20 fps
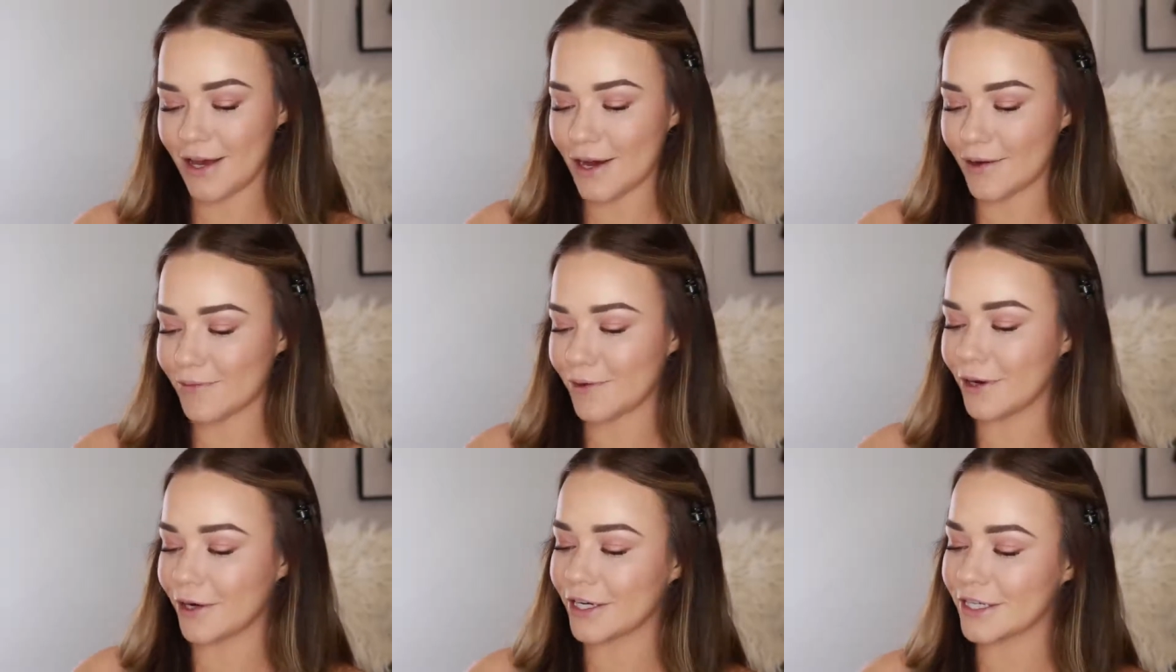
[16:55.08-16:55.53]
I'm
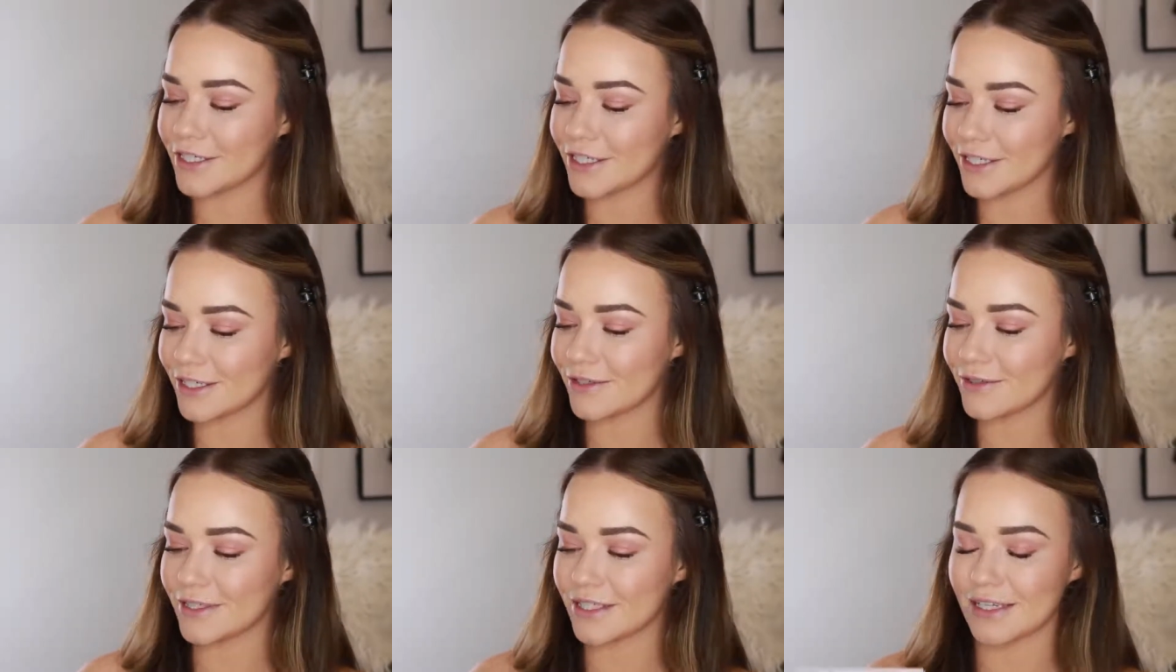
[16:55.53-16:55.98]
going to
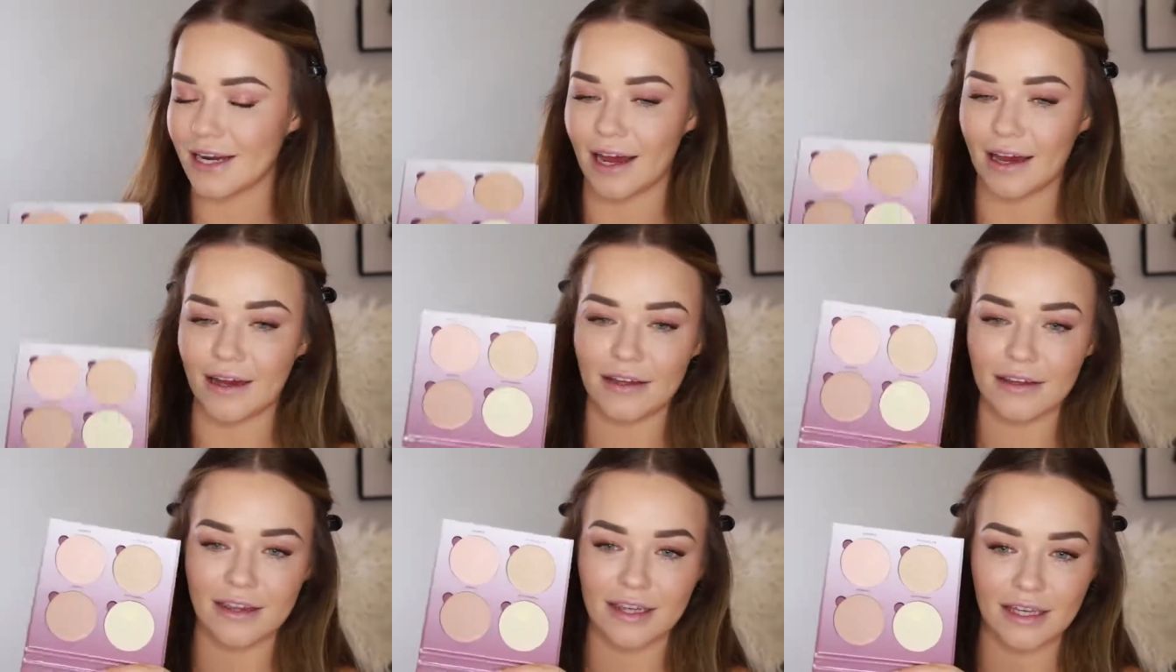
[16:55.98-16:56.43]
use
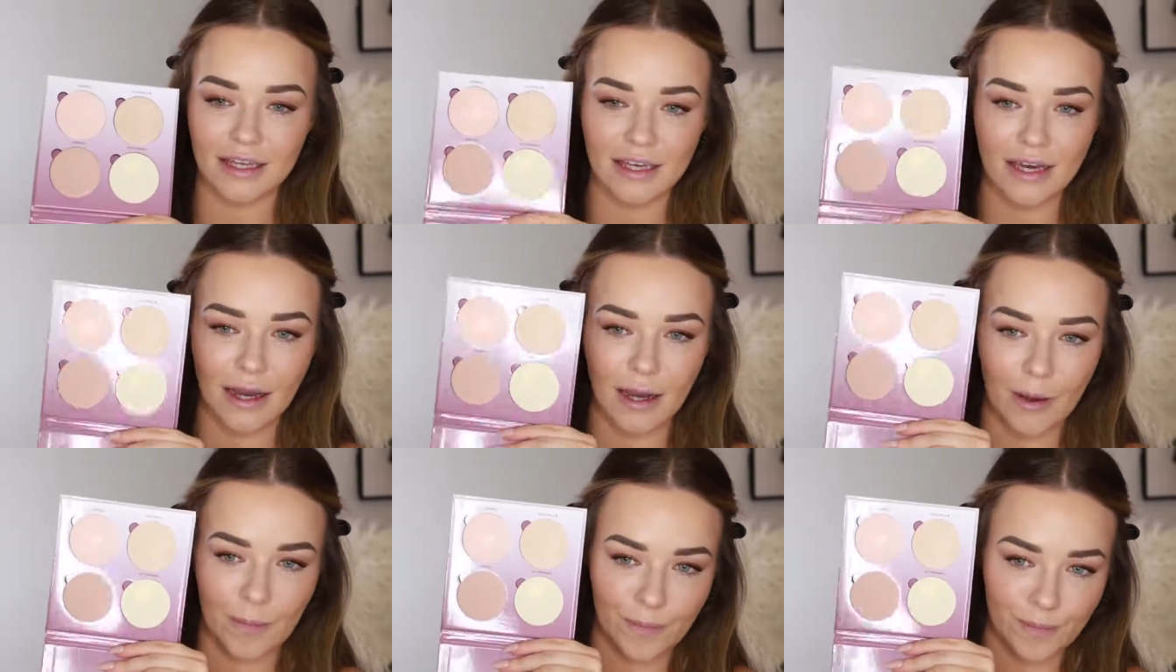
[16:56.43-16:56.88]
now the
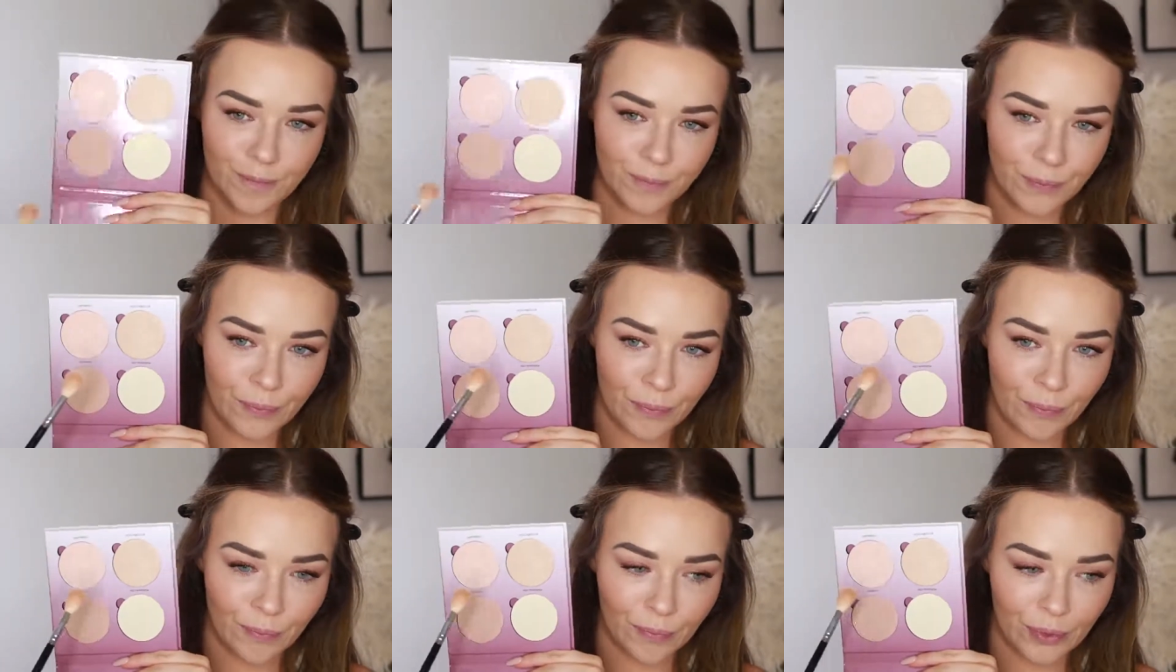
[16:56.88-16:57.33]
um,
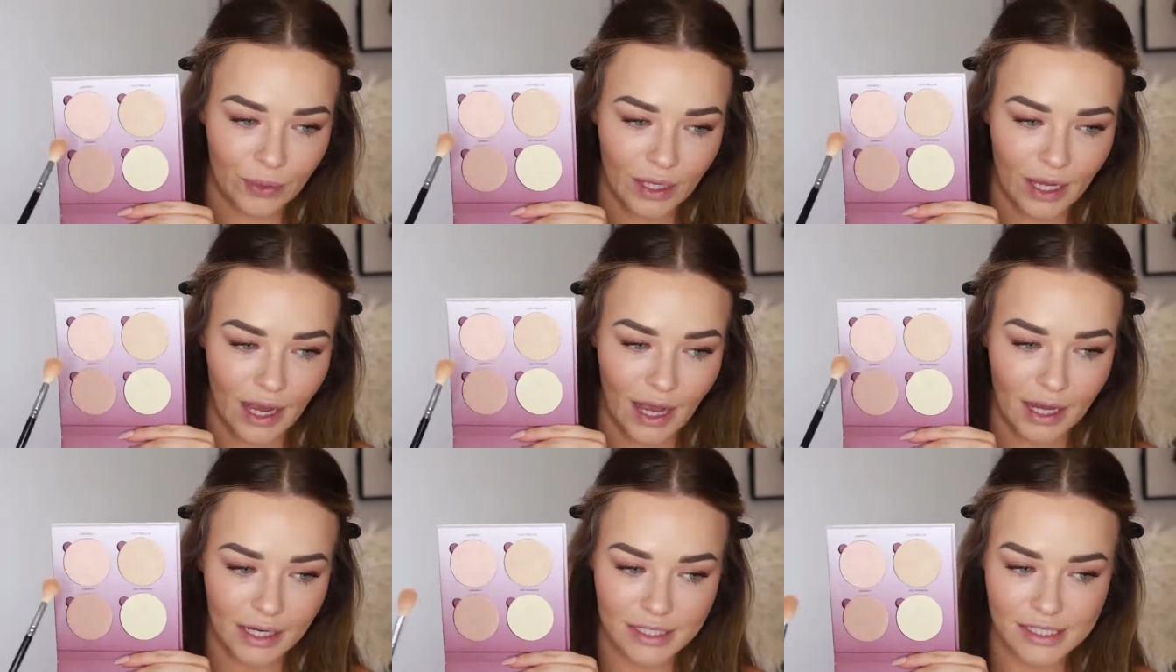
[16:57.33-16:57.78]

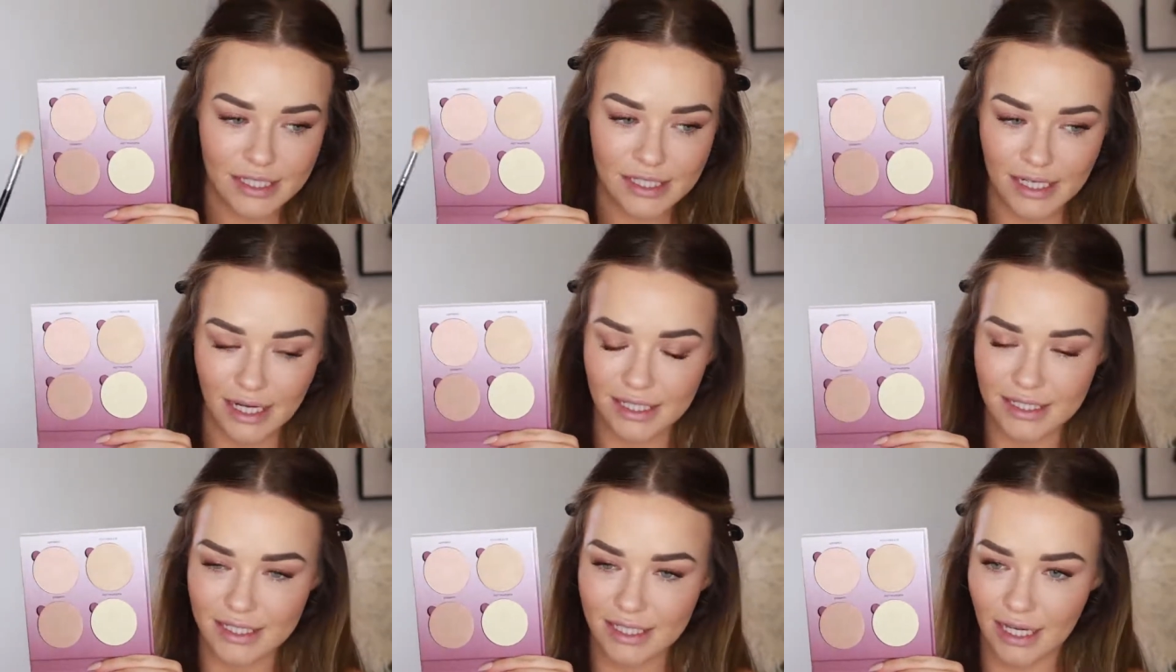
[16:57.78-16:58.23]

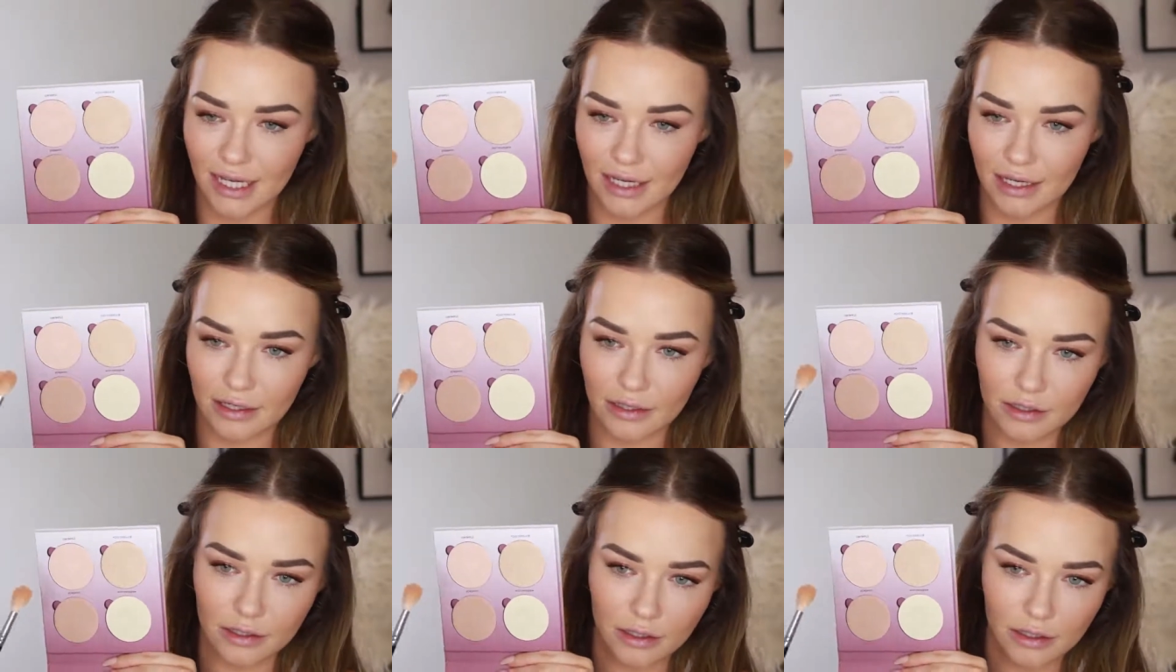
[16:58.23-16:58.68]

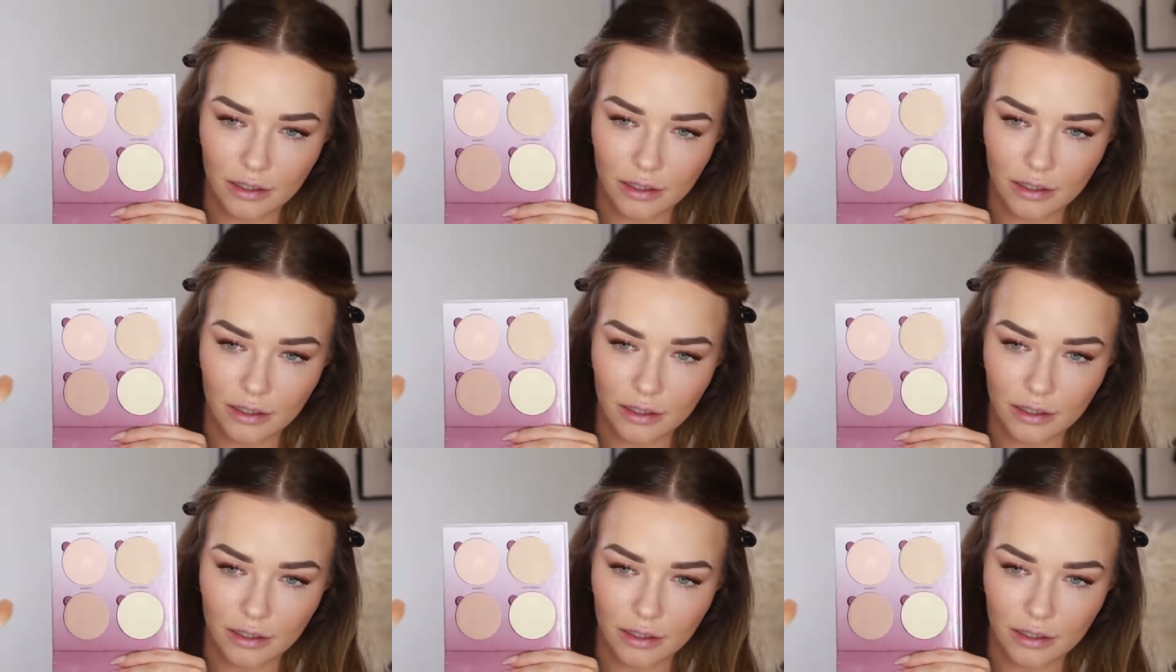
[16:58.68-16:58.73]
Anastasia